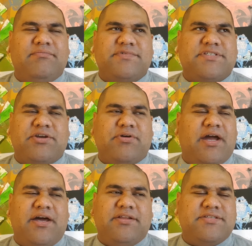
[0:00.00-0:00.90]
Sacred
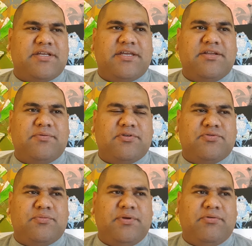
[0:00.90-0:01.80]
Heart and St. Kentigern's
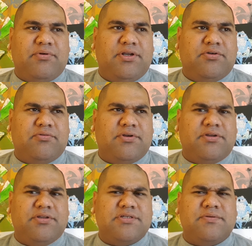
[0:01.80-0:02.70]
would be a really good one
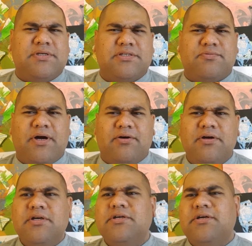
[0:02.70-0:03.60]
on this week as well.
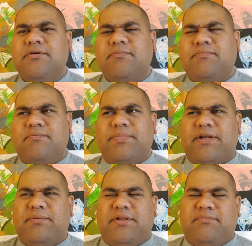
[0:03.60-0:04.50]
But
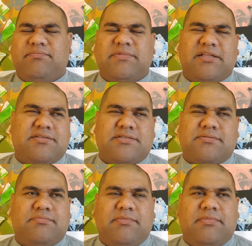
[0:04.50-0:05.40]
I mean,
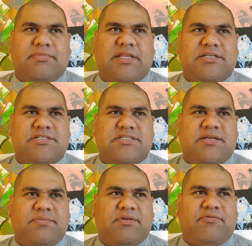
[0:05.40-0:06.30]
that's just
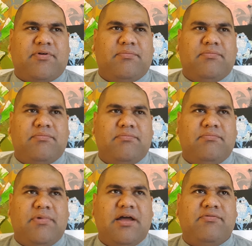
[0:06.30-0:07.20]
something from
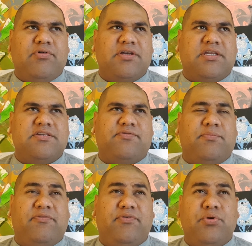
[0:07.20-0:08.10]
my view, I guess,
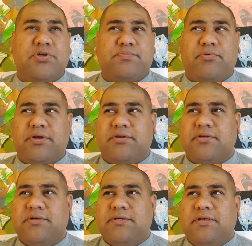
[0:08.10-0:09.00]
from a viewer's point,
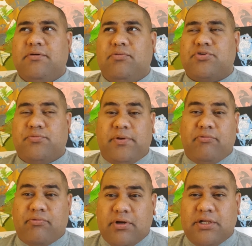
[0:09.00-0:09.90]
which would be
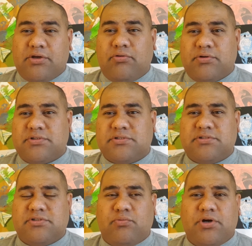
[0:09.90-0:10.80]
really cool
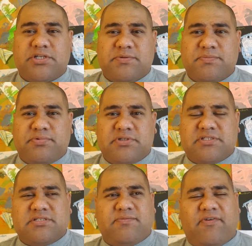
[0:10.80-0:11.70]
to watch, and
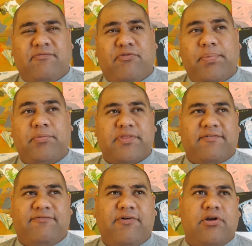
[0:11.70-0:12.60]
for people
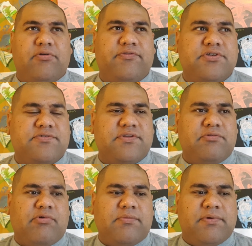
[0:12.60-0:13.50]
that follow First
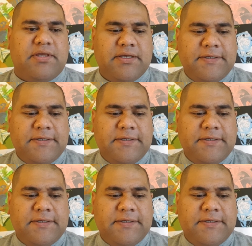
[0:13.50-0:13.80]
15 Rugby,